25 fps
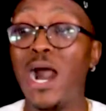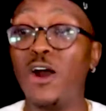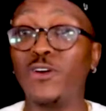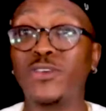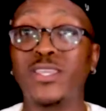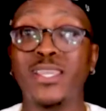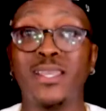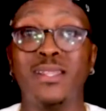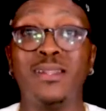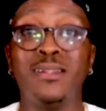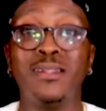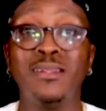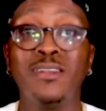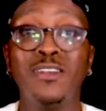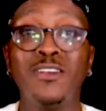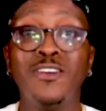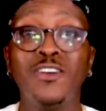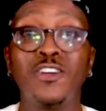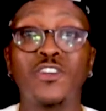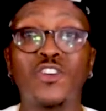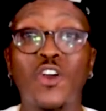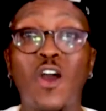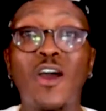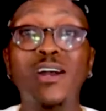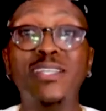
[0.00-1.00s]
how can
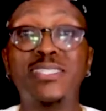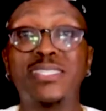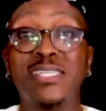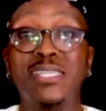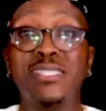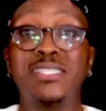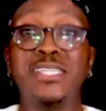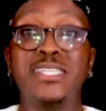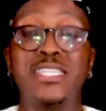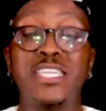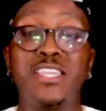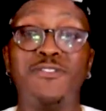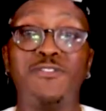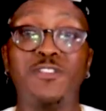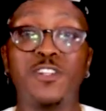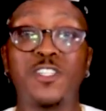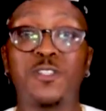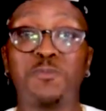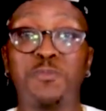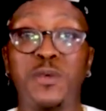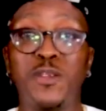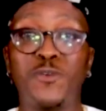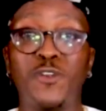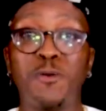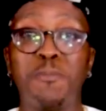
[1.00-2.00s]
God send an evil
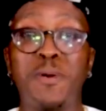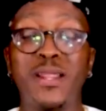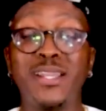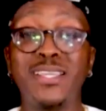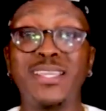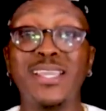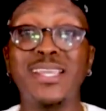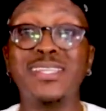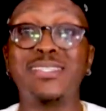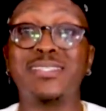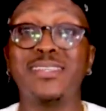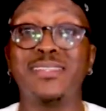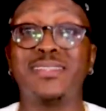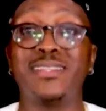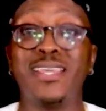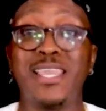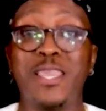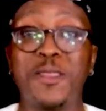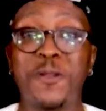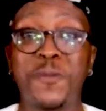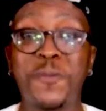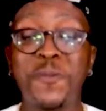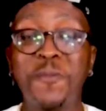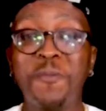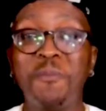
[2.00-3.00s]
spirit? But here's the
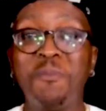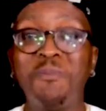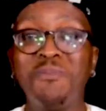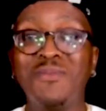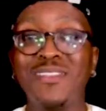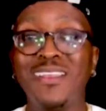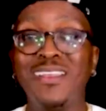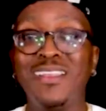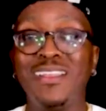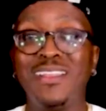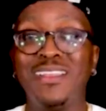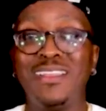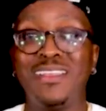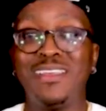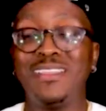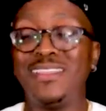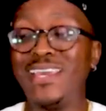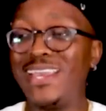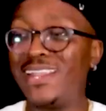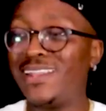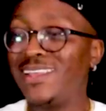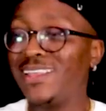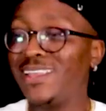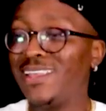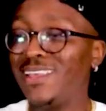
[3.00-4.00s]
thing,
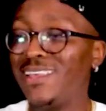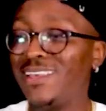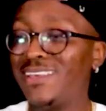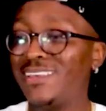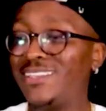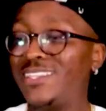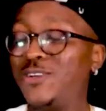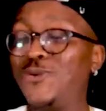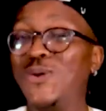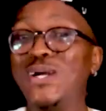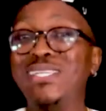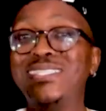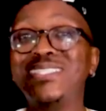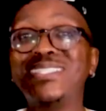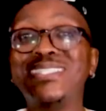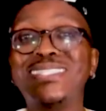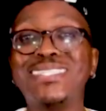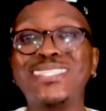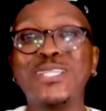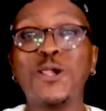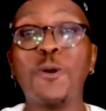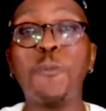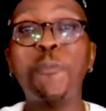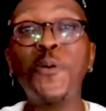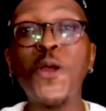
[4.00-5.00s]
that there was
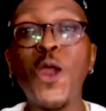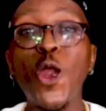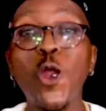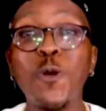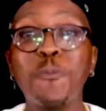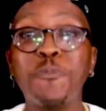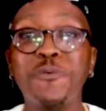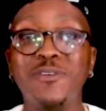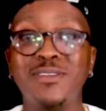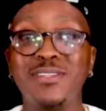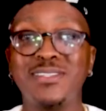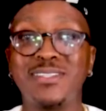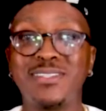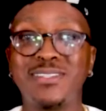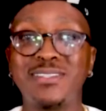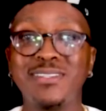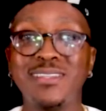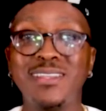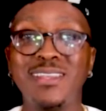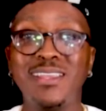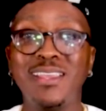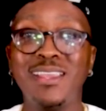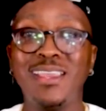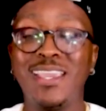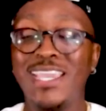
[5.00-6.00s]
still purpose
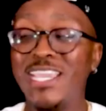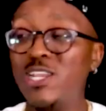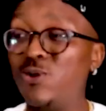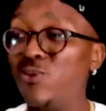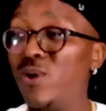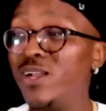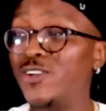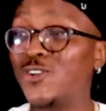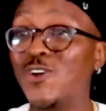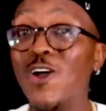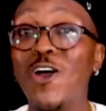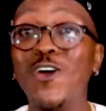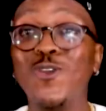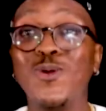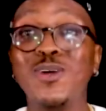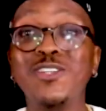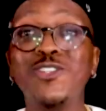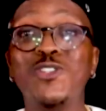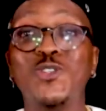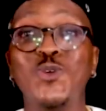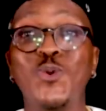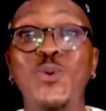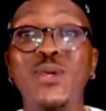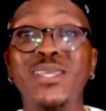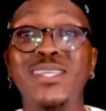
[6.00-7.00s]
in what God
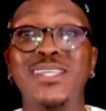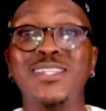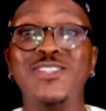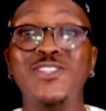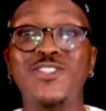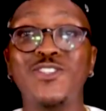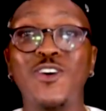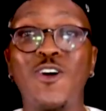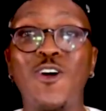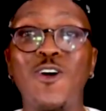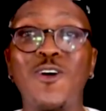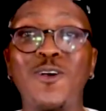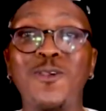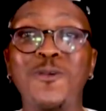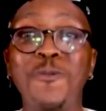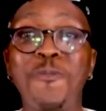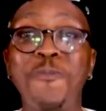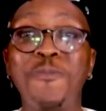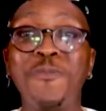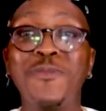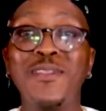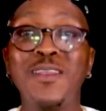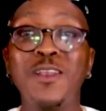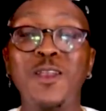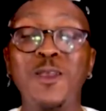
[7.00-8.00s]
was doing in Saul.
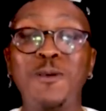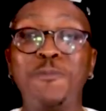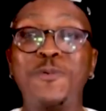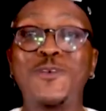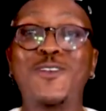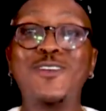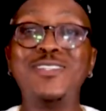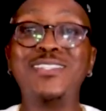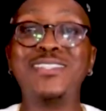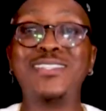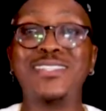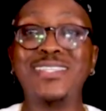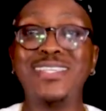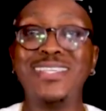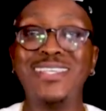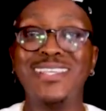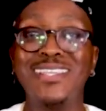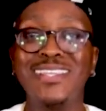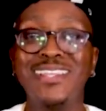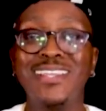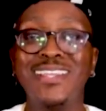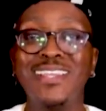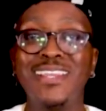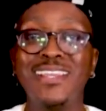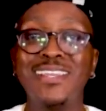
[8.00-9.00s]
Because see,
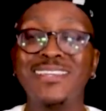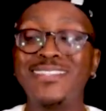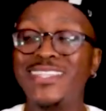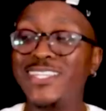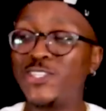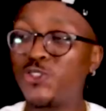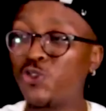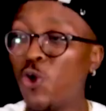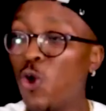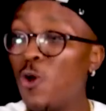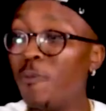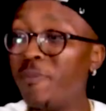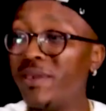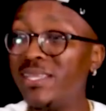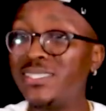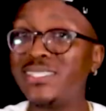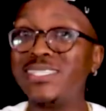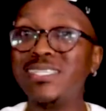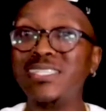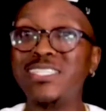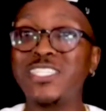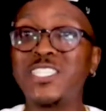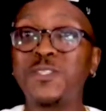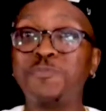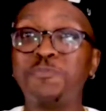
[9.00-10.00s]
the
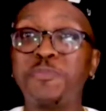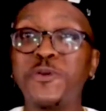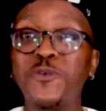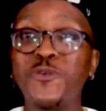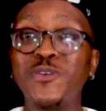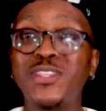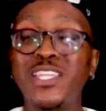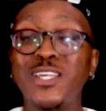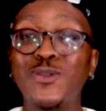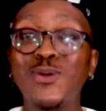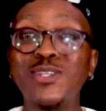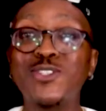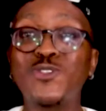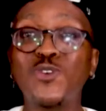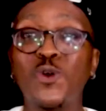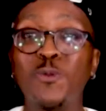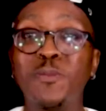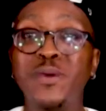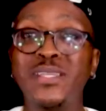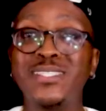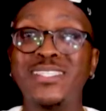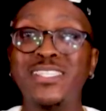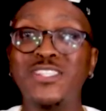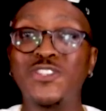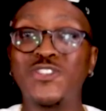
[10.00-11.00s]
tormenting spirit that was
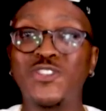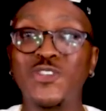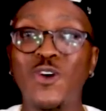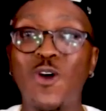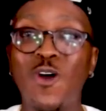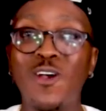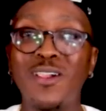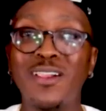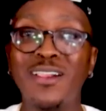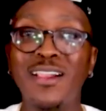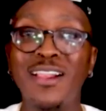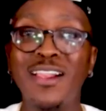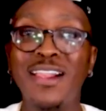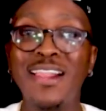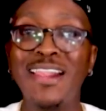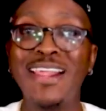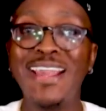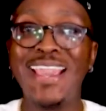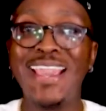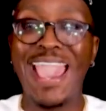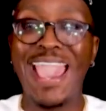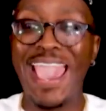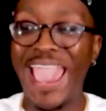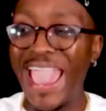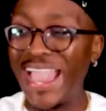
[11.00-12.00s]
tormenting Saul
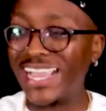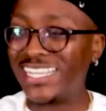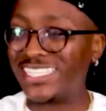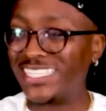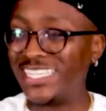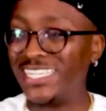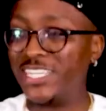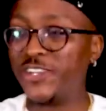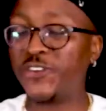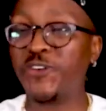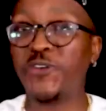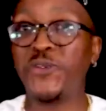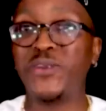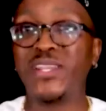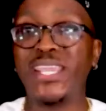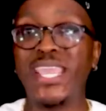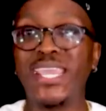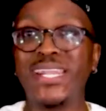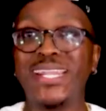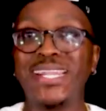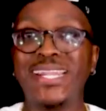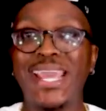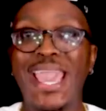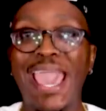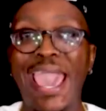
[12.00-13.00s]
actually
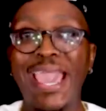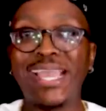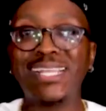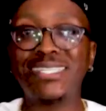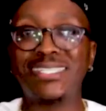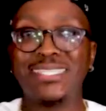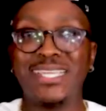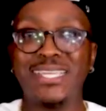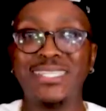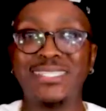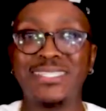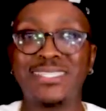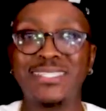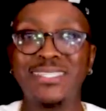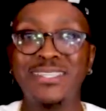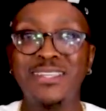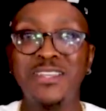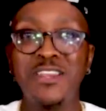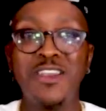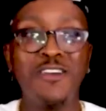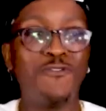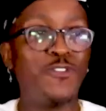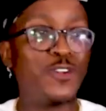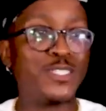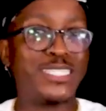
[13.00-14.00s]
created access
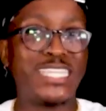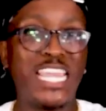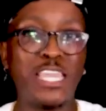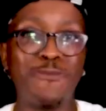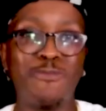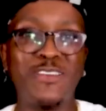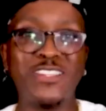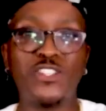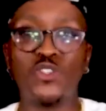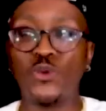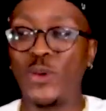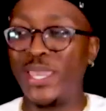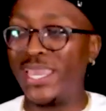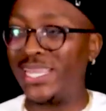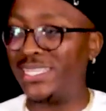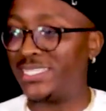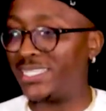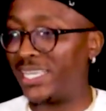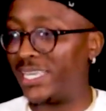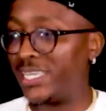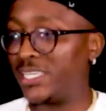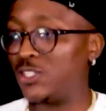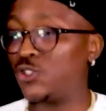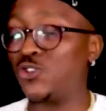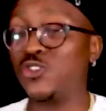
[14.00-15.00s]
for David to
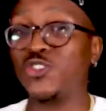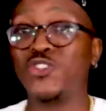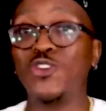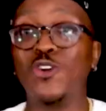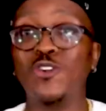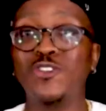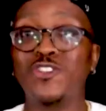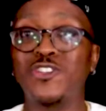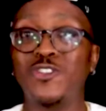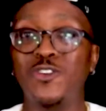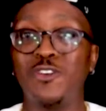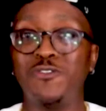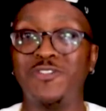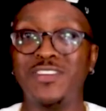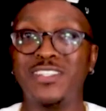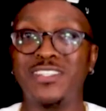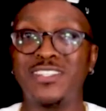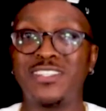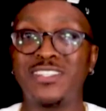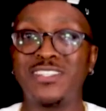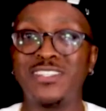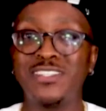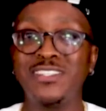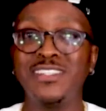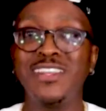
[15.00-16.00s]
enter into Saul's
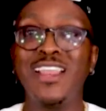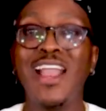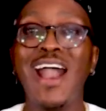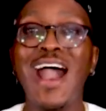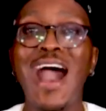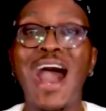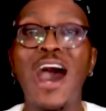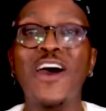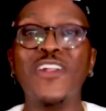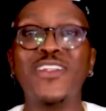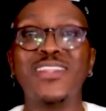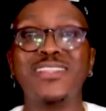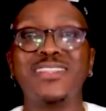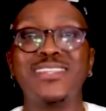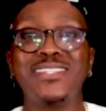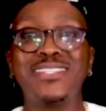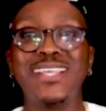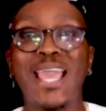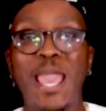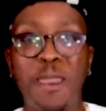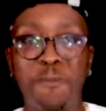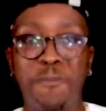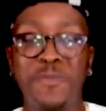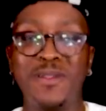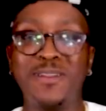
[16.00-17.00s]
service. How did this
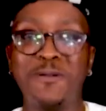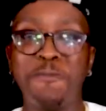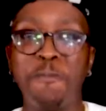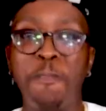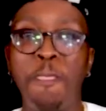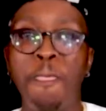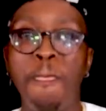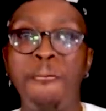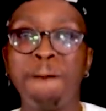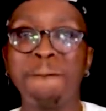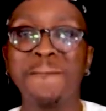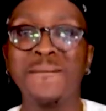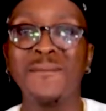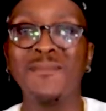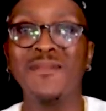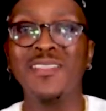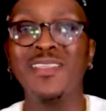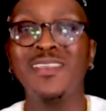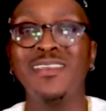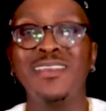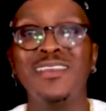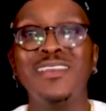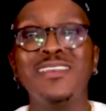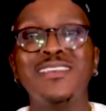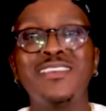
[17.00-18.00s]
happen?
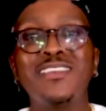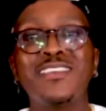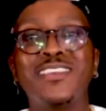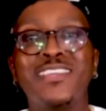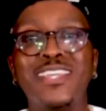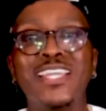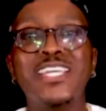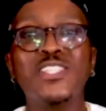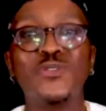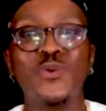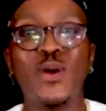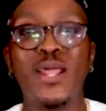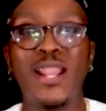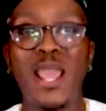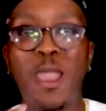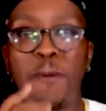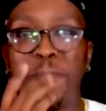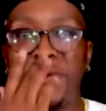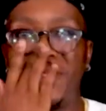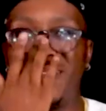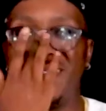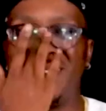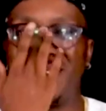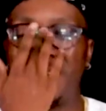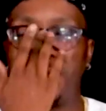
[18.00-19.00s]
Here's what
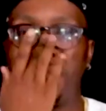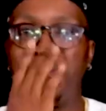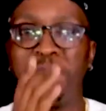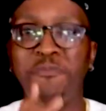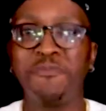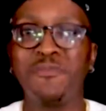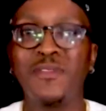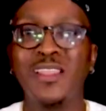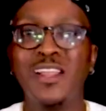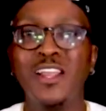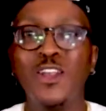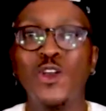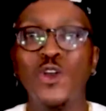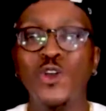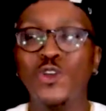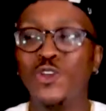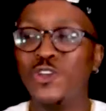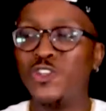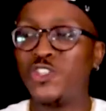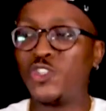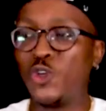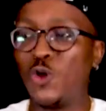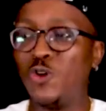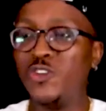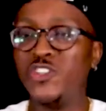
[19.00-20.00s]
happened.
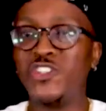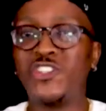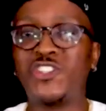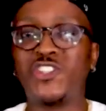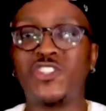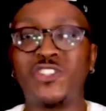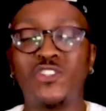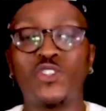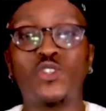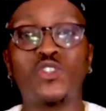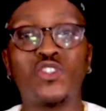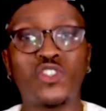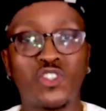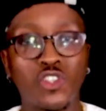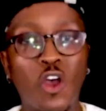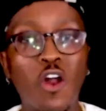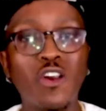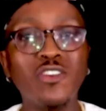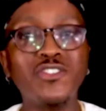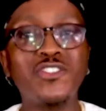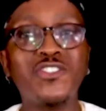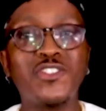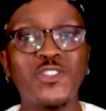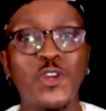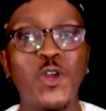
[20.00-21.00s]
So
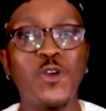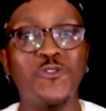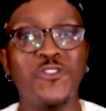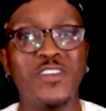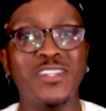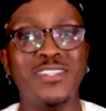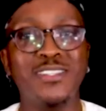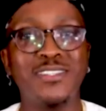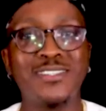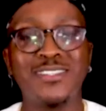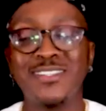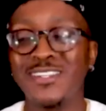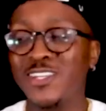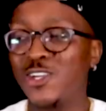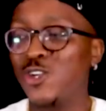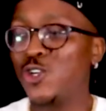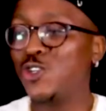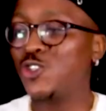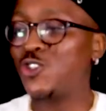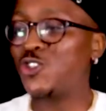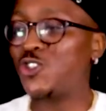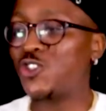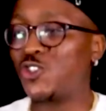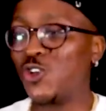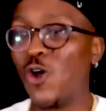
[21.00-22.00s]
Saul's servants
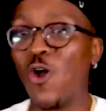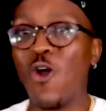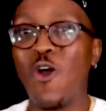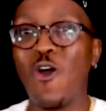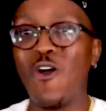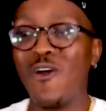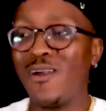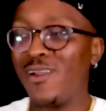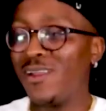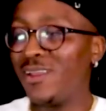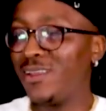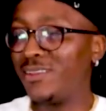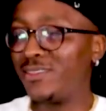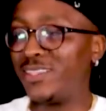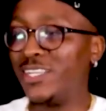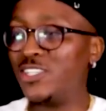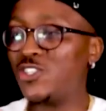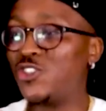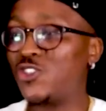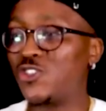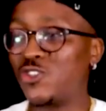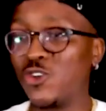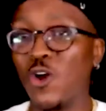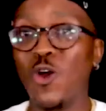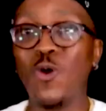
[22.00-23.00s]
saw that
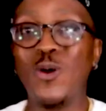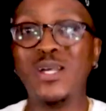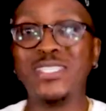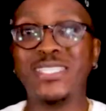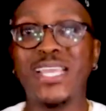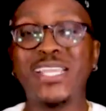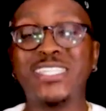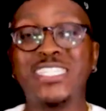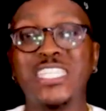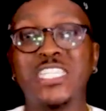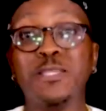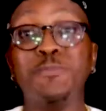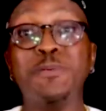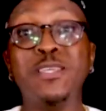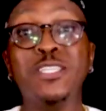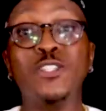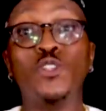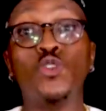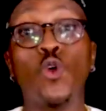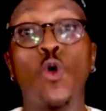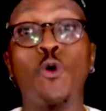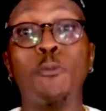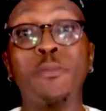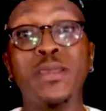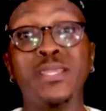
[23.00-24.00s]
Saul was actually being
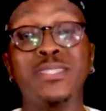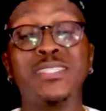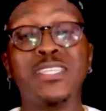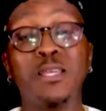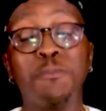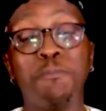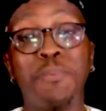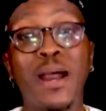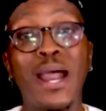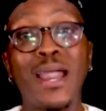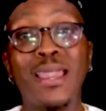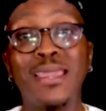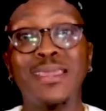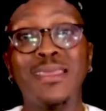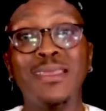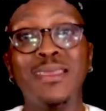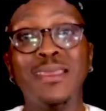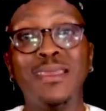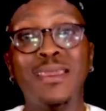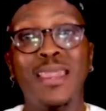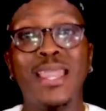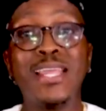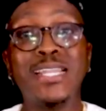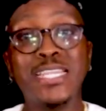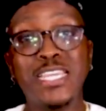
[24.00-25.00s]
tormented by
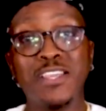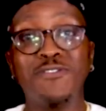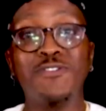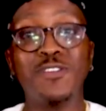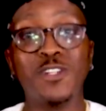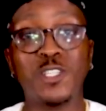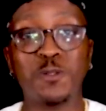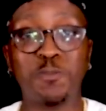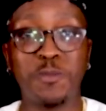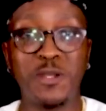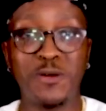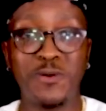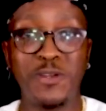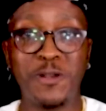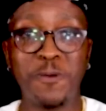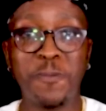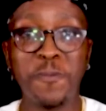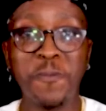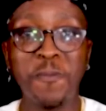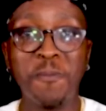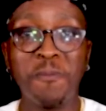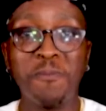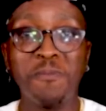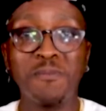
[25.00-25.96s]
an evil spirit.